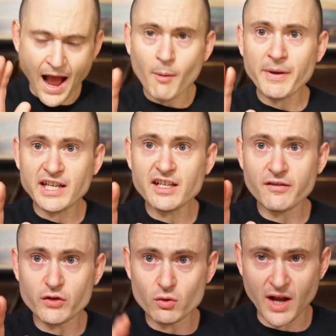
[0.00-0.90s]
how many
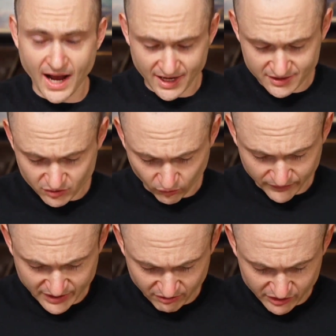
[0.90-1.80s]
of you guys
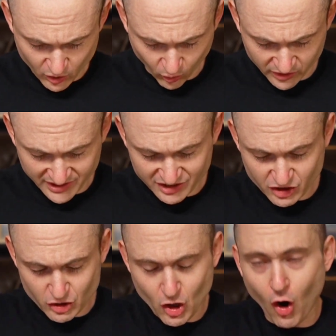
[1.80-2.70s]
over here in the
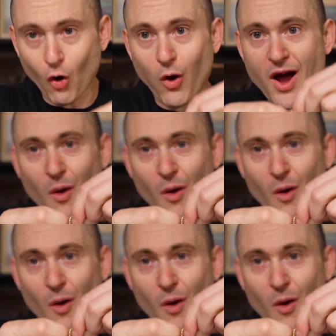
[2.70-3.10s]
audience know